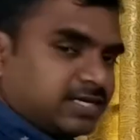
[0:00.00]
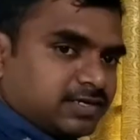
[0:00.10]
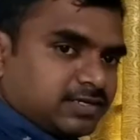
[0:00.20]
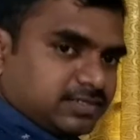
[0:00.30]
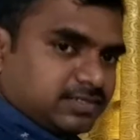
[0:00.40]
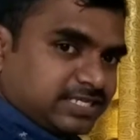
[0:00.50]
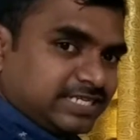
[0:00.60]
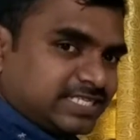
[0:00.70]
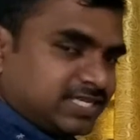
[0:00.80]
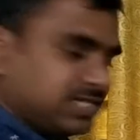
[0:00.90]
are
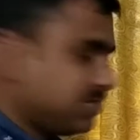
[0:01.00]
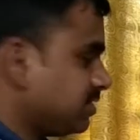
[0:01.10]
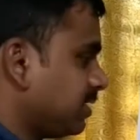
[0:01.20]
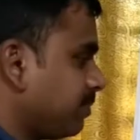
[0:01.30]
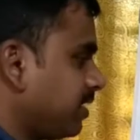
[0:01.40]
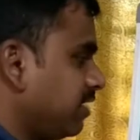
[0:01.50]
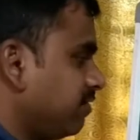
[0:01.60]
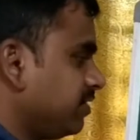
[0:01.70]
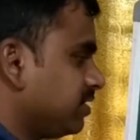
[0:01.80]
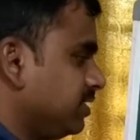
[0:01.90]

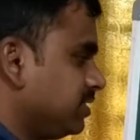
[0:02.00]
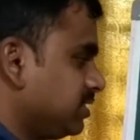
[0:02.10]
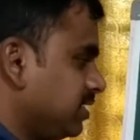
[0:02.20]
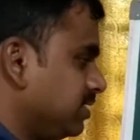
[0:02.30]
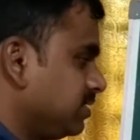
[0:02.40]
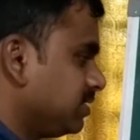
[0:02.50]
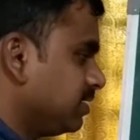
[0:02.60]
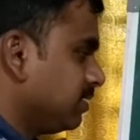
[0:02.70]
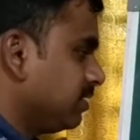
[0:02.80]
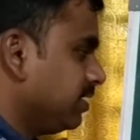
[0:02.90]
separated with distance,
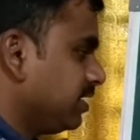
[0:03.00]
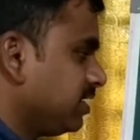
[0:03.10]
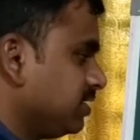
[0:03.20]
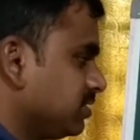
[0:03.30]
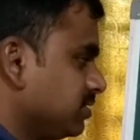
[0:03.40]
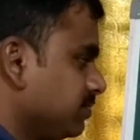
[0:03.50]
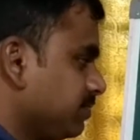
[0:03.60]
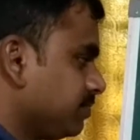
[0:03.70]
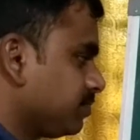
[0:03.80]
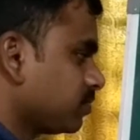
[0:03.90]
that is
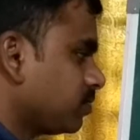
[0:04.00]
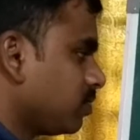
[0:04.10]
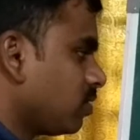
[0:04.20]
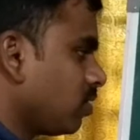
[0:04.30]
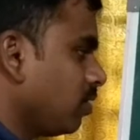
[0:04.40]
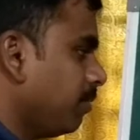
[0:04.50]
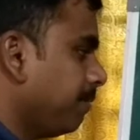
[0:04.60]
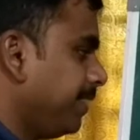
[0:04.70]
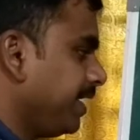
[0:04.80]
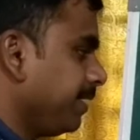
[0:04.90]

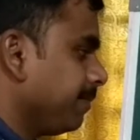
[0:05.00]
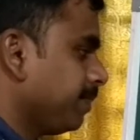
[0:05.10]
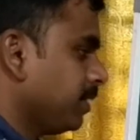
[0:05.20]
B.